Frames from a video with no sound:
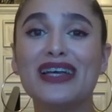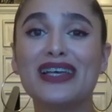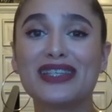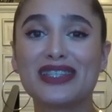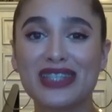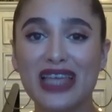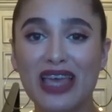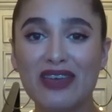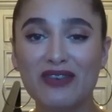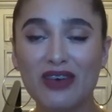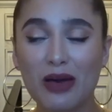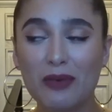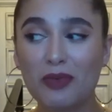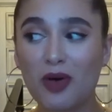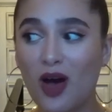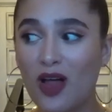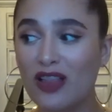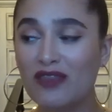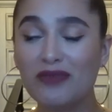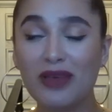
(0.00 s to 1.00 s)
save up
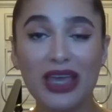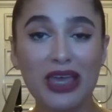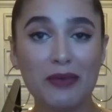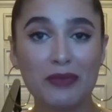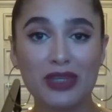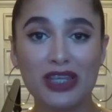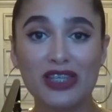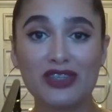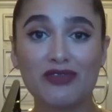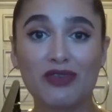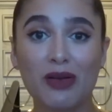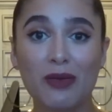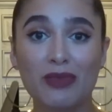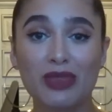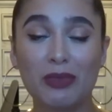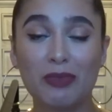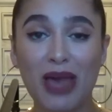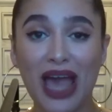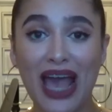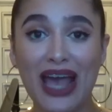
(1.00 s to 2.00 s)
all of my empties from
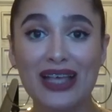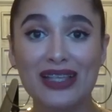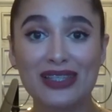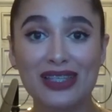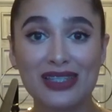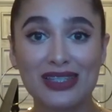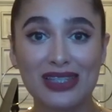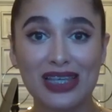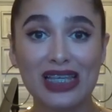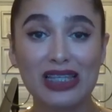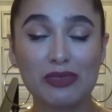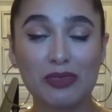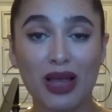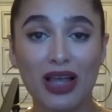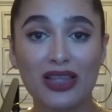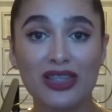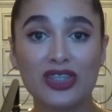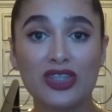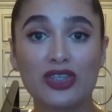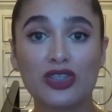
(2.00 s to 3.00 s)
the past six
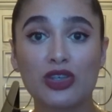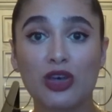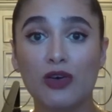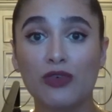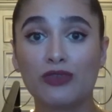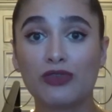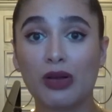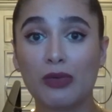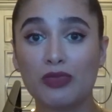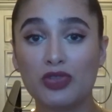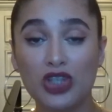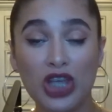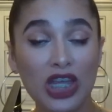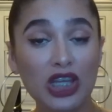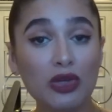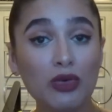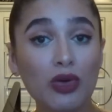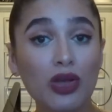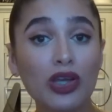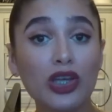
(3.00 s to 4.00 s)
months. So from
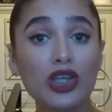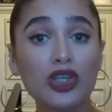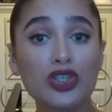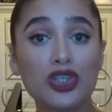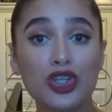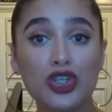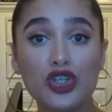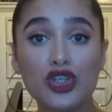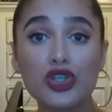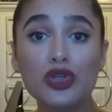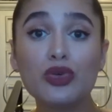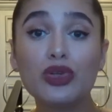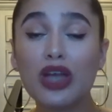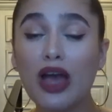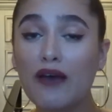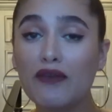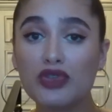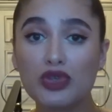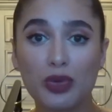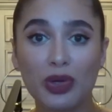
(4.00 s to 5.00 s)
January to June
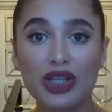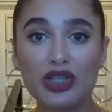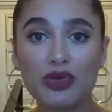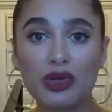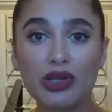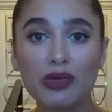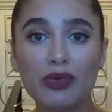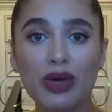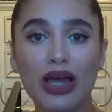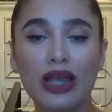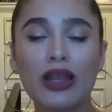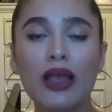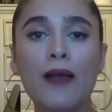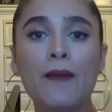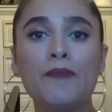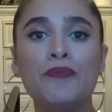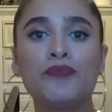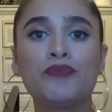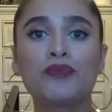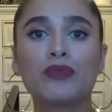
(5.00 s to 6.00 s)
of 2021
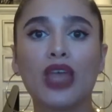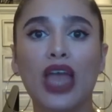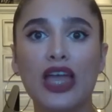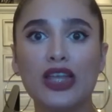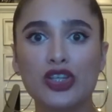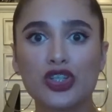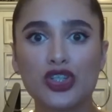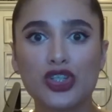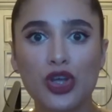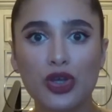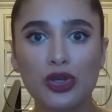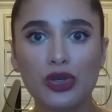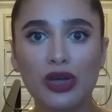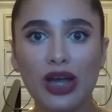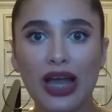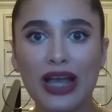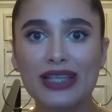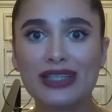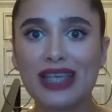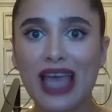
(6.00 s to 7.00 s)
and show you
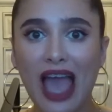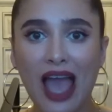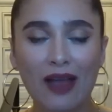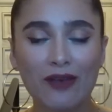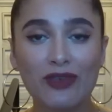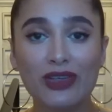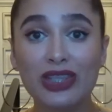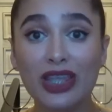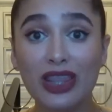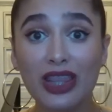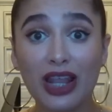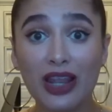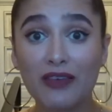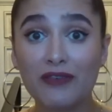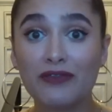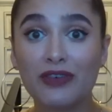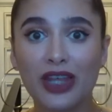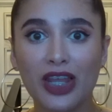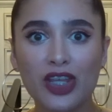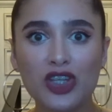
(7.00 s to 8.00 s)
guys everything that I
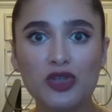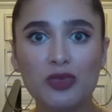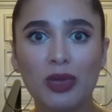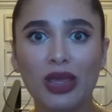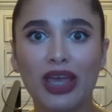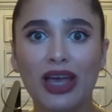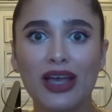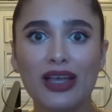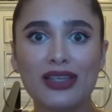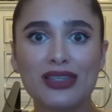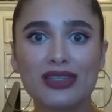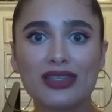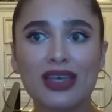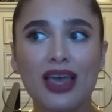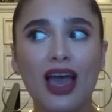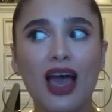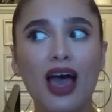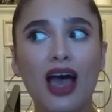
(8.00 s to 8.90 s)
finished because